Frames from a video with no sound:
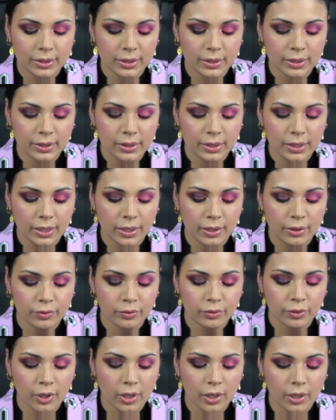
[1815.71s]
to see
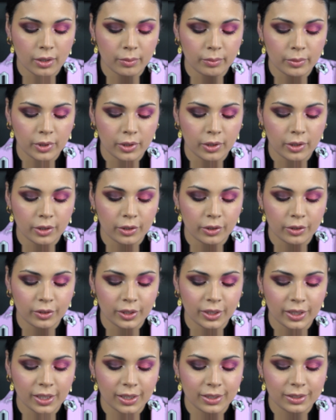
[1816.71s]
from
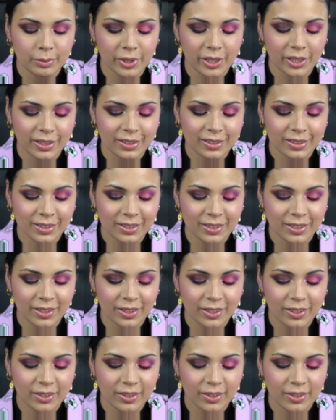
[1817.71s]
Unearthly Cosmetics this
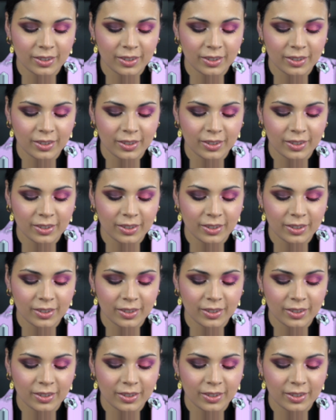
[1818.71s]
year?